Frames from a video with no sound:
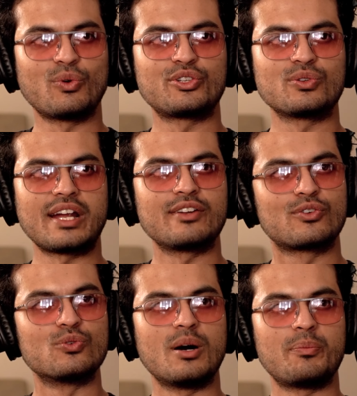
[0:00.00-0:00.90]
what you kind of
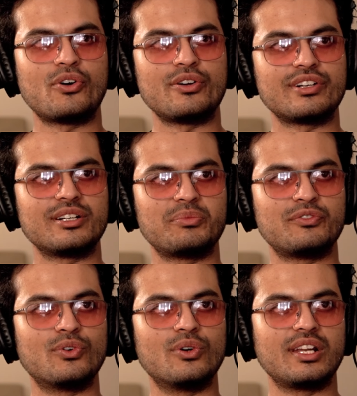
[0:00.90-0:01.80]
phenomenal. grew up on, right?
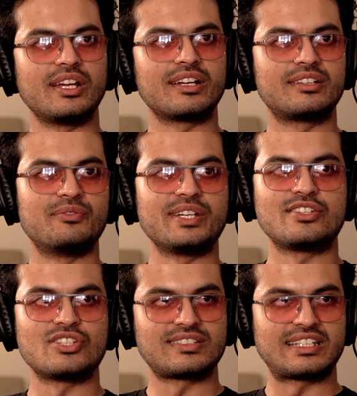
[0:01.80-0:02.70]
Before like the
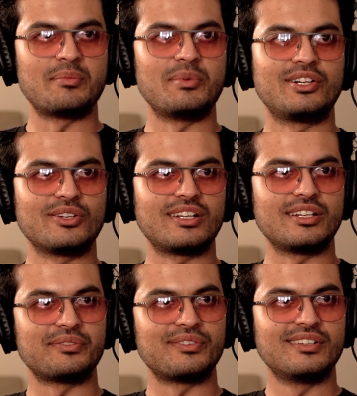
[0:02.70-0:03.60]
VHS came into your
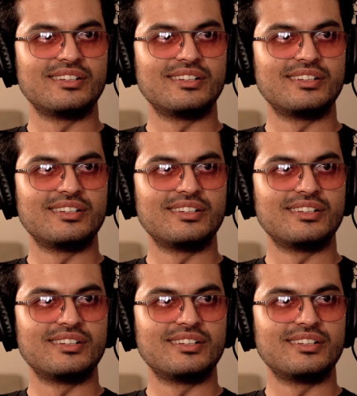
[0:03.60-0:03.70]
life.